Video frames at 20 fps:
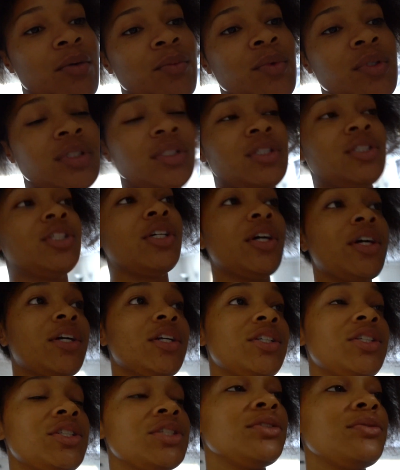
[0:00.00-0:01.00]
I went to
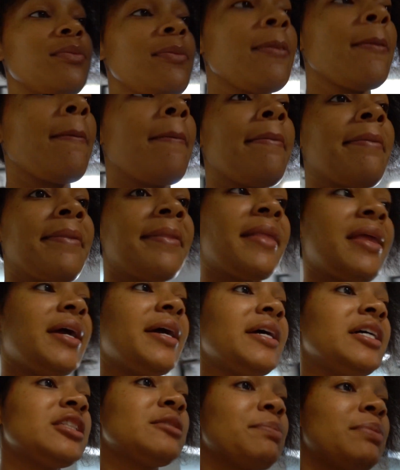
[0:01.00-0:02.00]
church
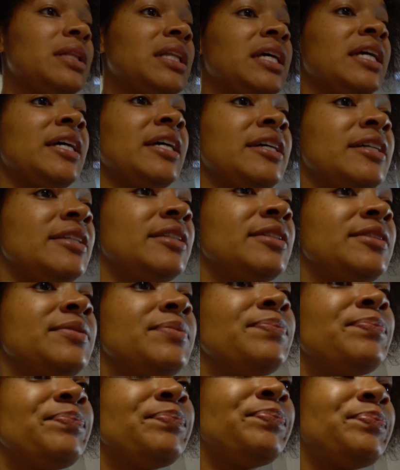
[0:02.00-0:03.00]
as planned,
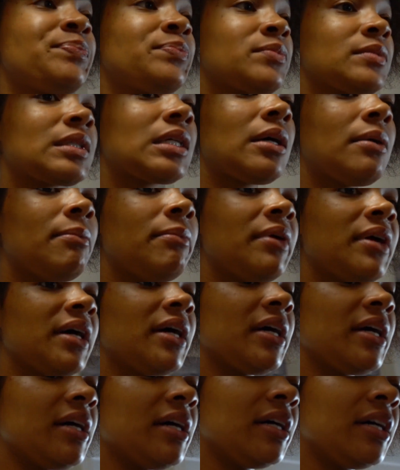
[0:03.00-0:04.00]

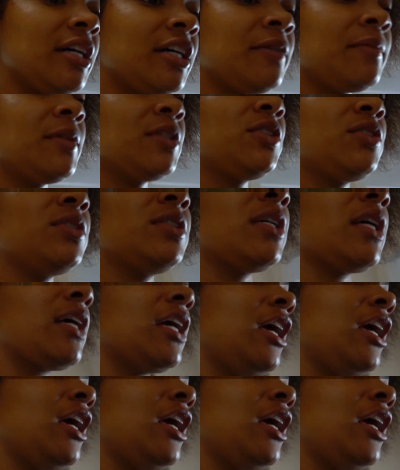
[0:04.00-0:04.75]
but as soon as I